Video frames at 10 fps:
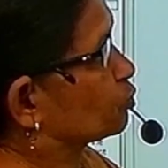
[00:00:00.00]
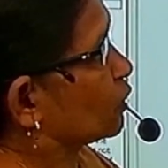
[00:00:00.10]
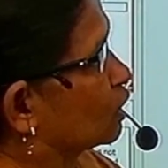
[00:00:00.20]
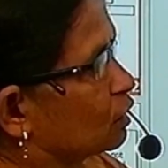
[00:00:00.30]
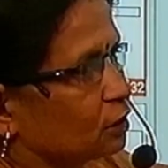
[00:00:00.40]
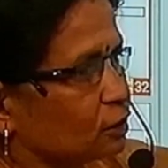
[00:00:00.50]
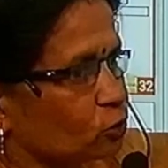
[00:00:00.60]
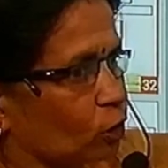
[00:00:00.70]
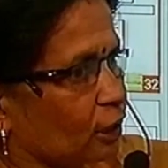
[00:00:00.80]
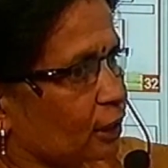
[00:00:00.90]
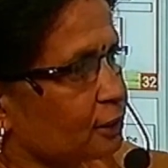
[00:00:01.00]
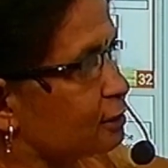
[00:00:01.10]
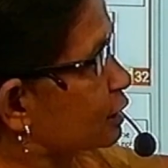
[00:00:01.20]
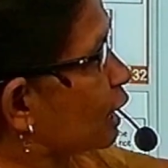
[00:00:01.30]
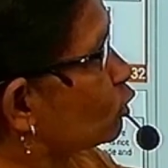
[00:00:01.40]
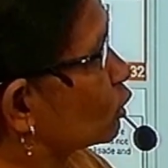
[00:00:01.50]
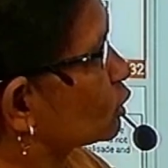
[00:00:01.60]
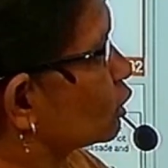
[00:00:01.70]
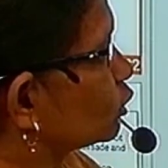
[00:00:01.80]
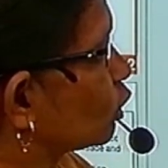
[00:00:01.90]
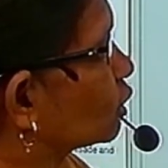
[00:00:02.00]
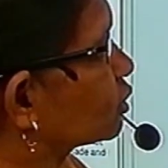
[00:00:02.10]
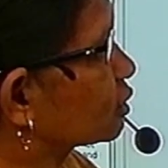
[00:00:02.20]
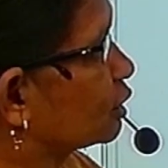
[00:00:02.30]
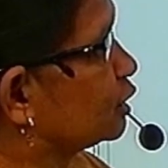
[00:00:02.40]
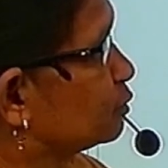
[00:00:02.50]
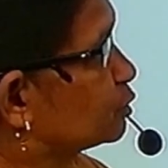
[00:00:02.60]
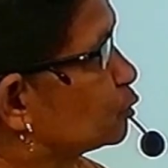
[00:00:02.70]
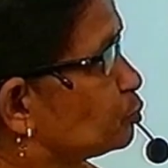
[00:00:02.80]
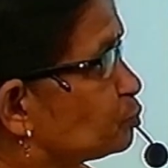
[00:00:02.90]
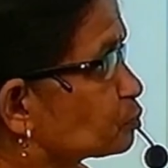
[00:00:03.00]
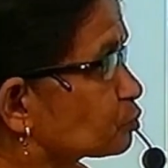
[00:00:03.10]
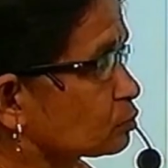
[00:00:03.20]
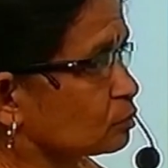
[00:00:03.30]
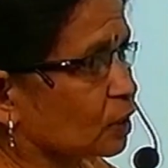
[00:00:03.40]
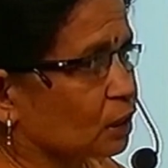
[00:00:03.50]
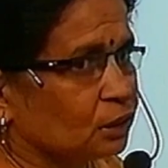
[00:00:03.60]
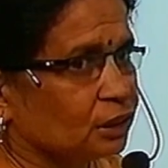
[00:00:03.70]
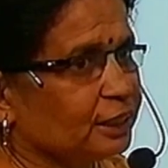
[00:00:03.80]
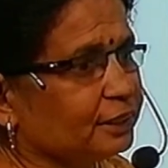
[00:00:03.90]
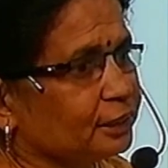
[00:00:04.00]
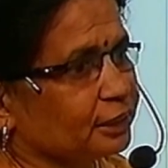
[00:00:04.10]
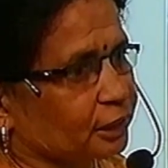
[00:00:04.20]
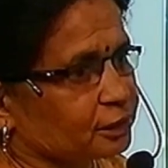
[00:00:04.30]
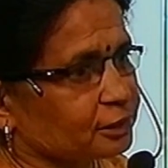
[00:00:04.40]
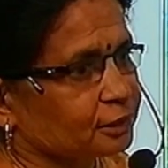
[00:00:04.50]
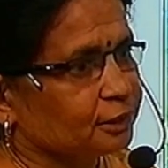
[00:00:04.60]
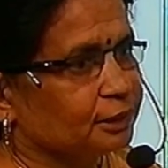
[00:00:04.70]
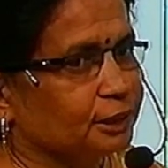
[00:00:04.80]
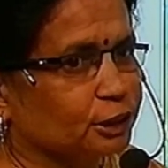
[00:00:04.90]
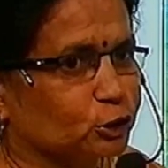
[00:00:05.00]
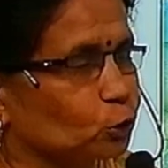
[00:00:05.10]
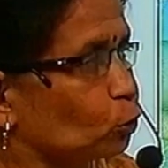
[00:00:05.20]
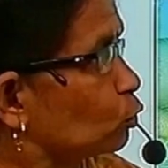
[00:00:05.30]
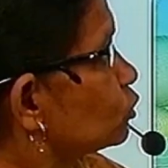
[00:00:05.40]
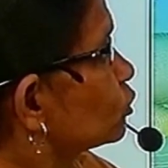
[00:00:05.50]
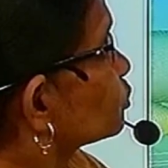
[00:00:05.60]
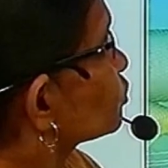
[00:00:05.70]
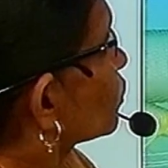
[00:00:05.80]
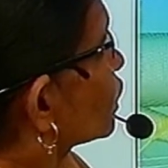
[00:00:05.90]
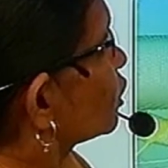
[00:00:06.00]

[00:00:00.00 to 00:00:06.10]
It is called as dicotyledonous leaf. In TS, it shows the